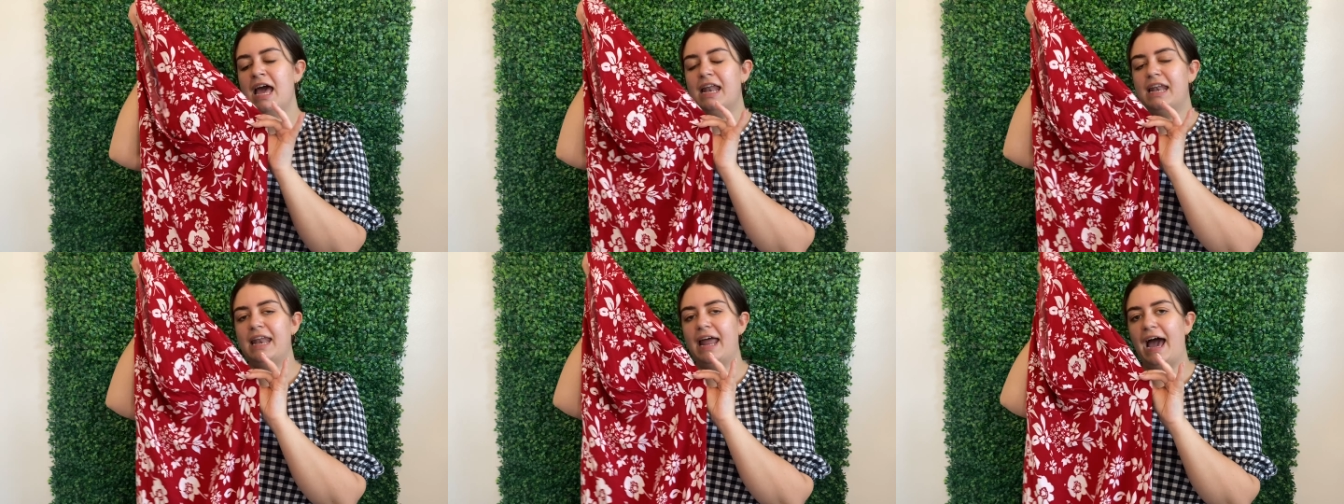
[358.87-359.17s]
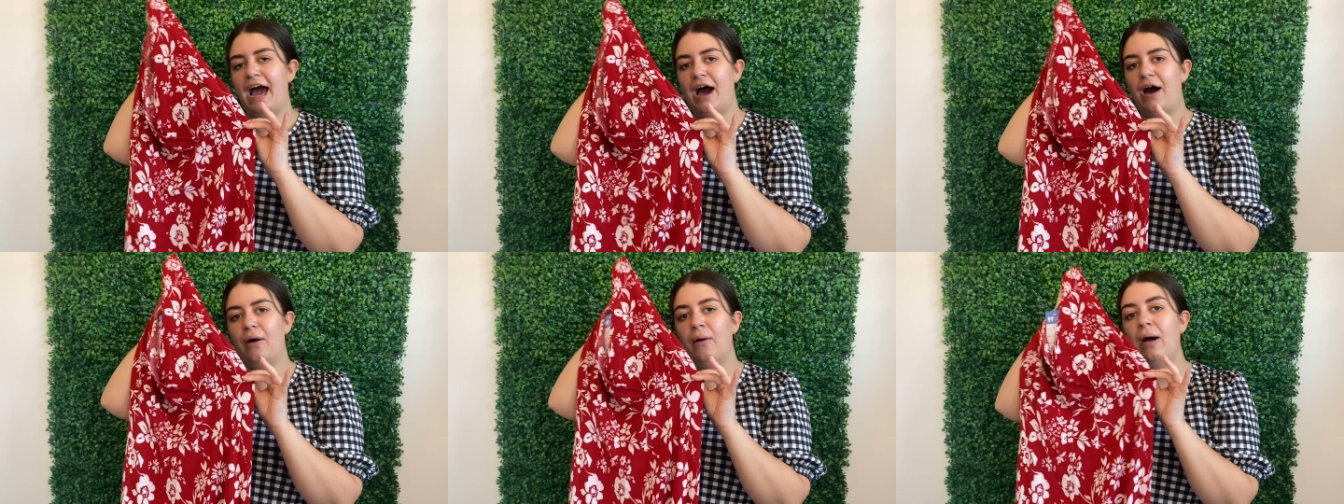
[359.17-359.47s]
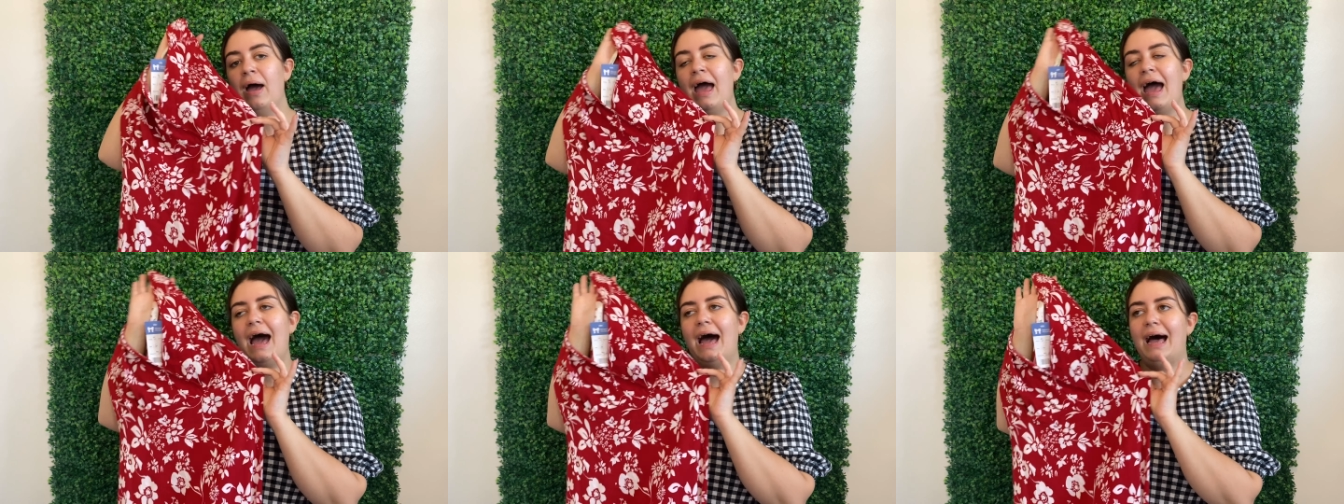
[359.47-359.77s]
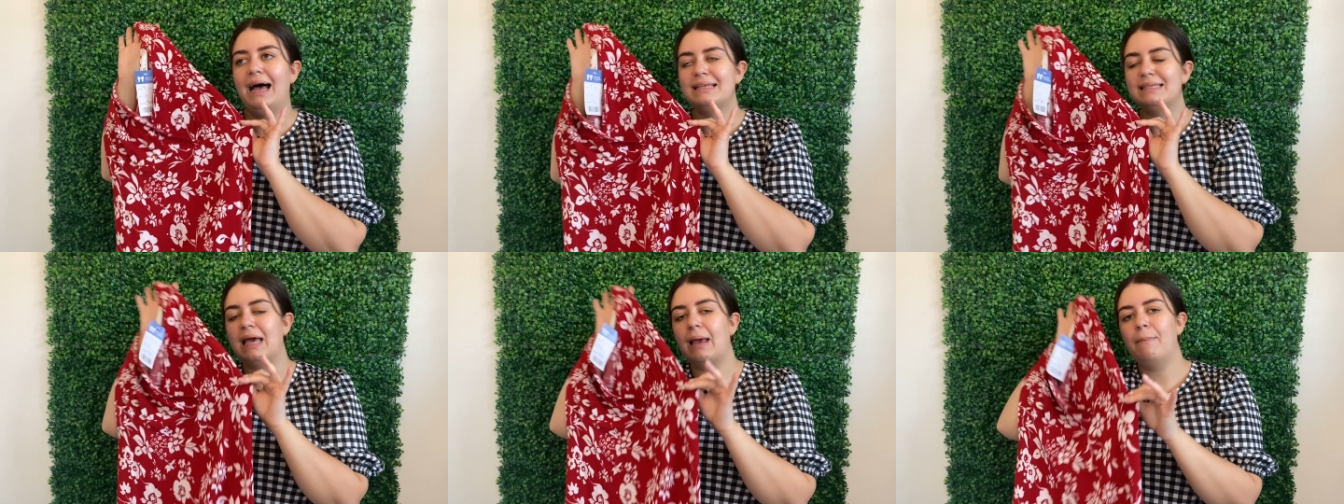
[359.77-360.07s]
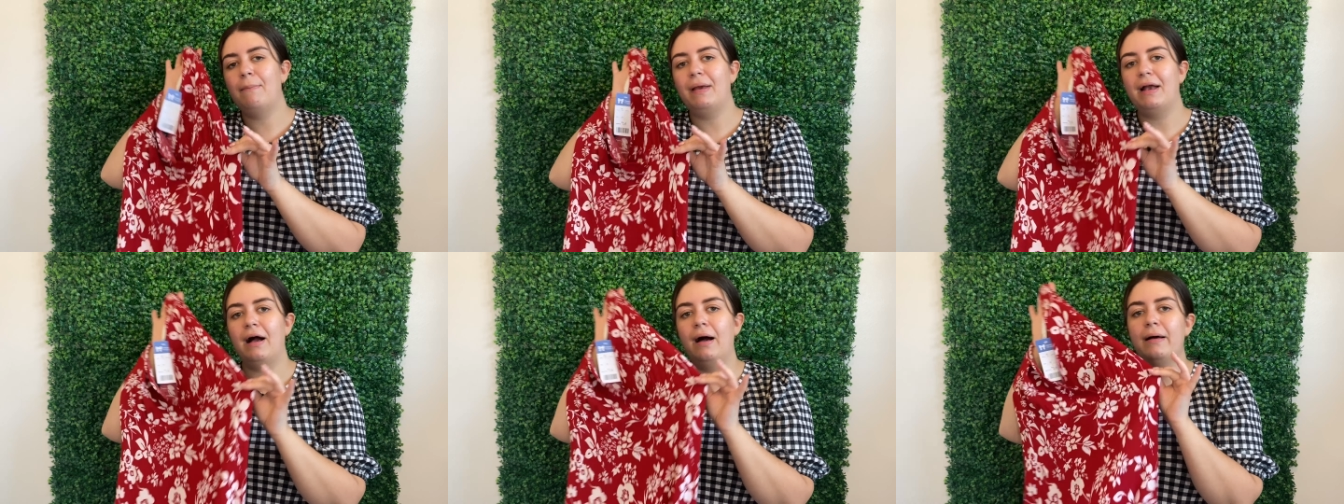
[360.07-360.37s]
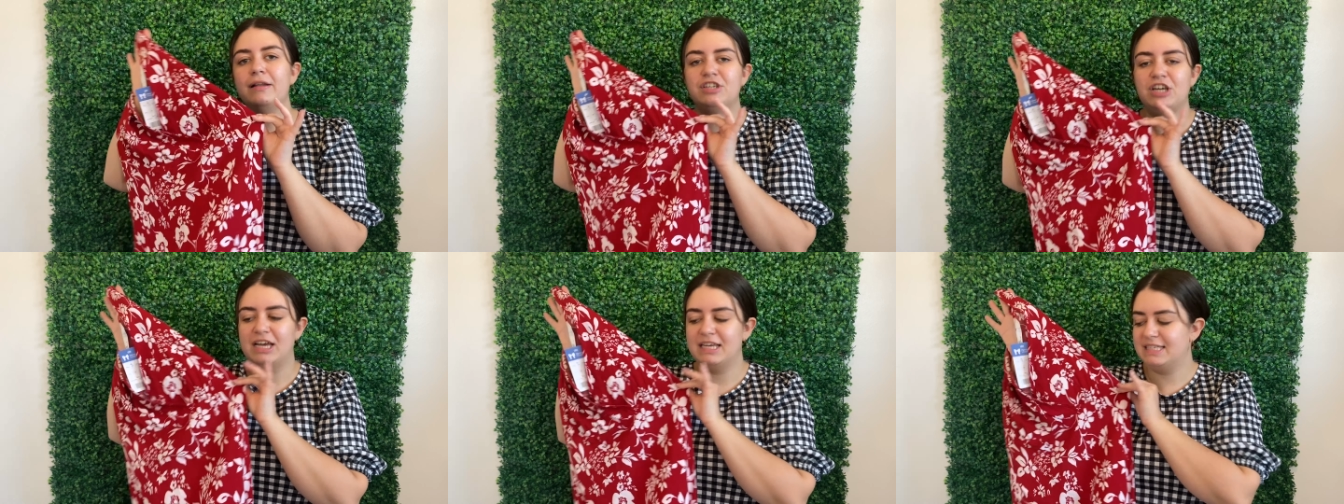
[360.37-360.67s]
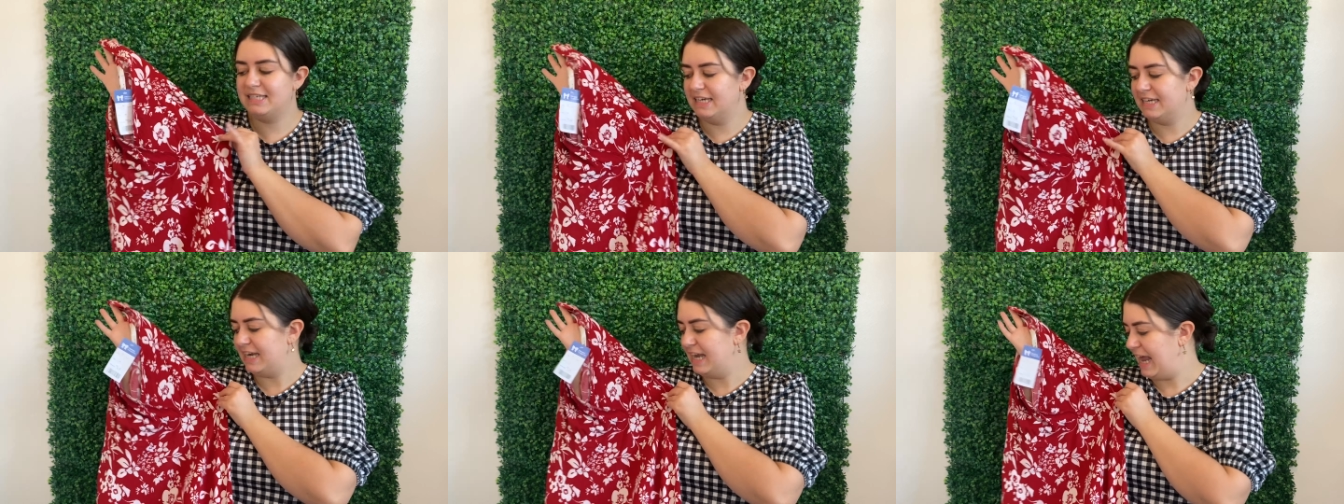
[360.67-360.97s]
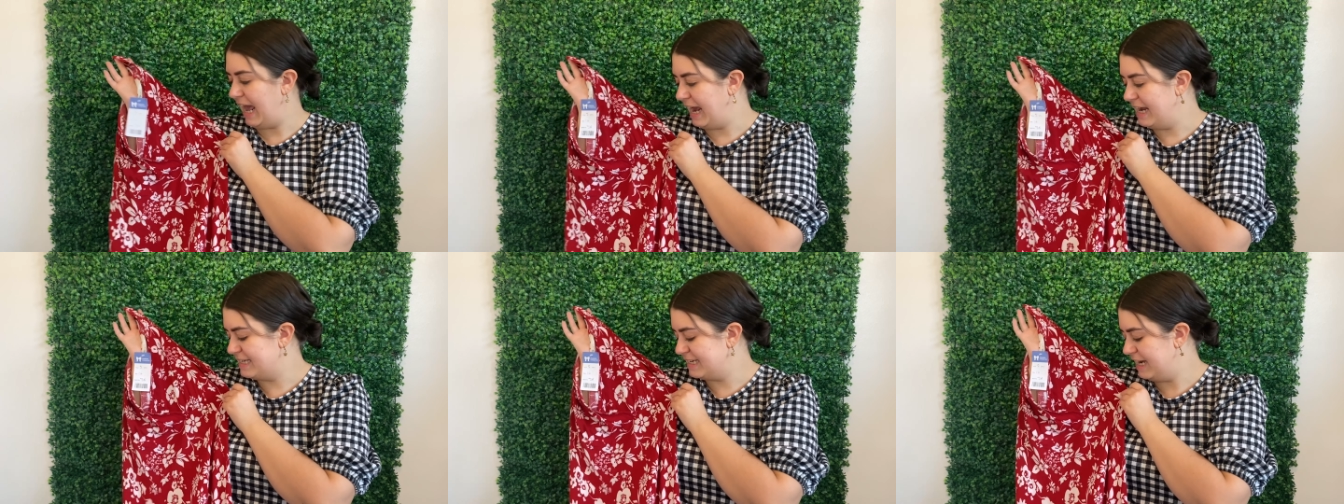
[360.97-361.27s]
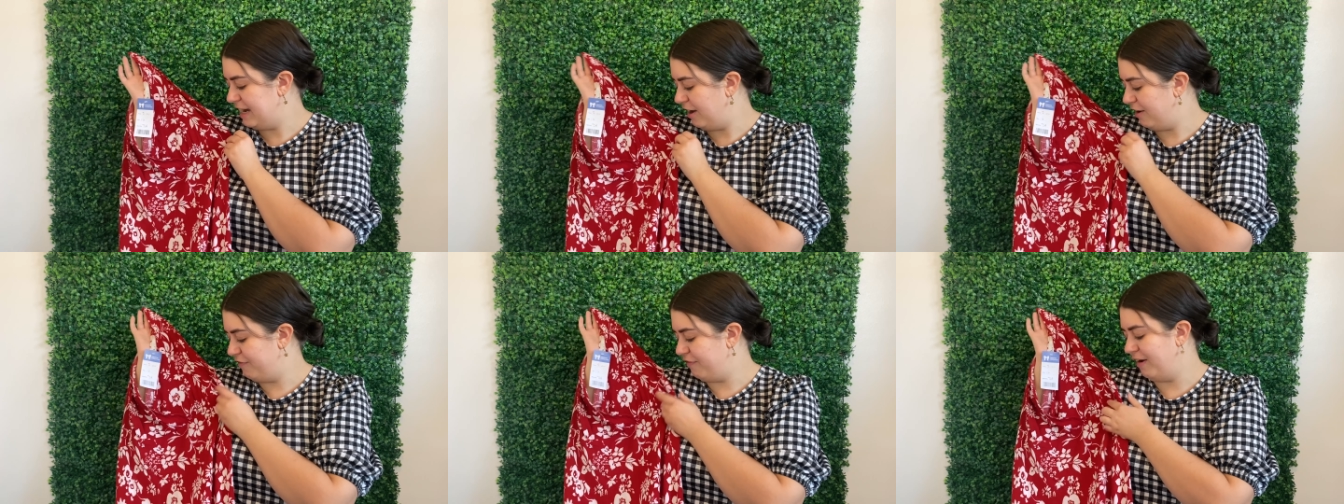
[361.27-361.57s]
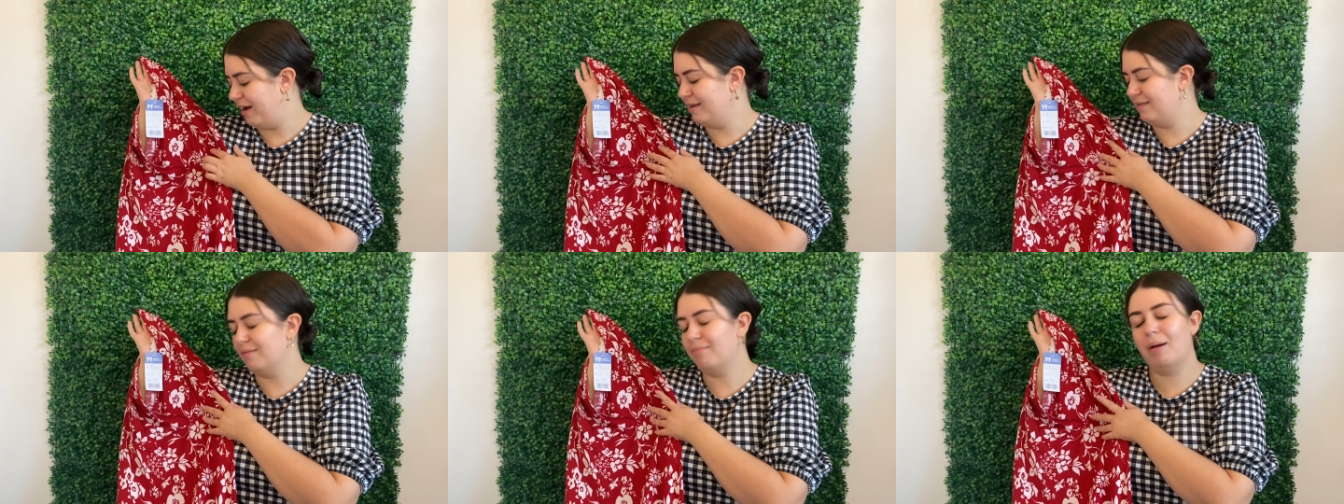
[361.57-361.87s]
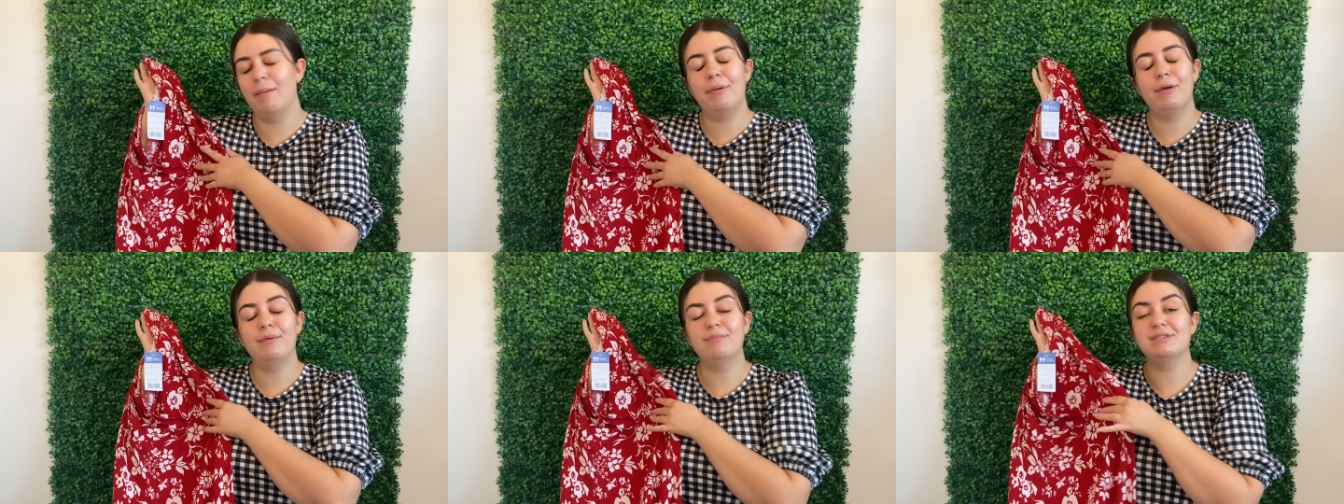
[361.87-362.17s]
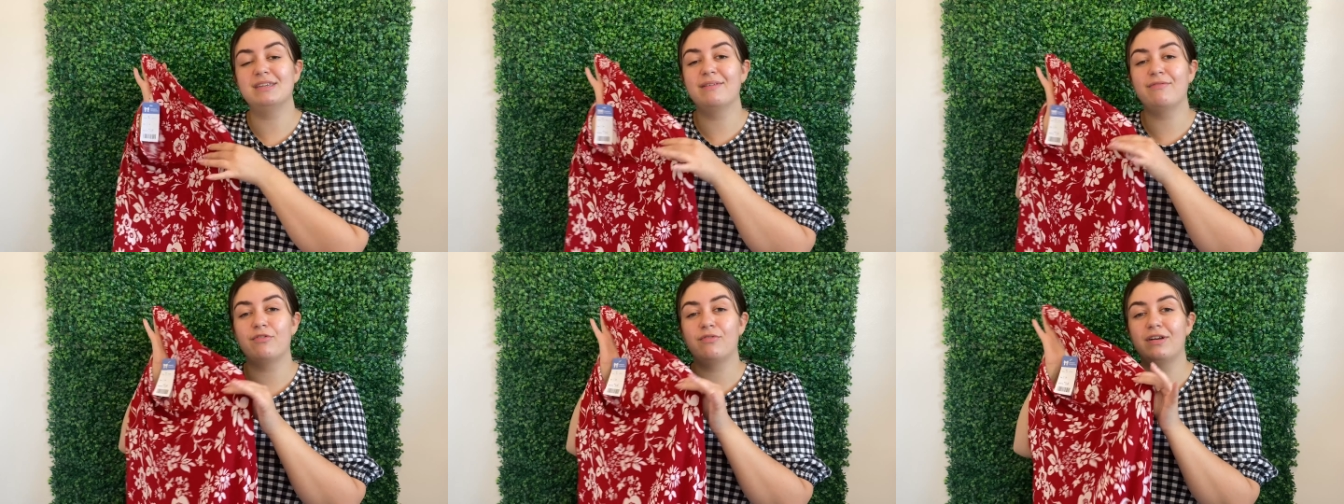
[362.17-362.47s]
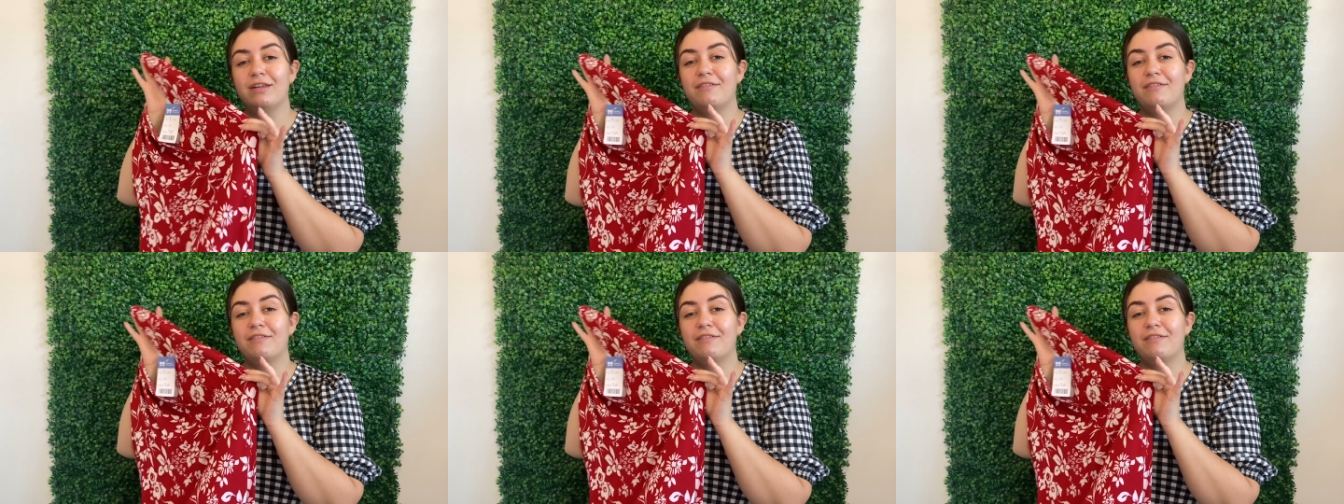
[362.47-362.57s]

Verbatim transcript: Now, as a bigger chested lady, I find that my boobs never really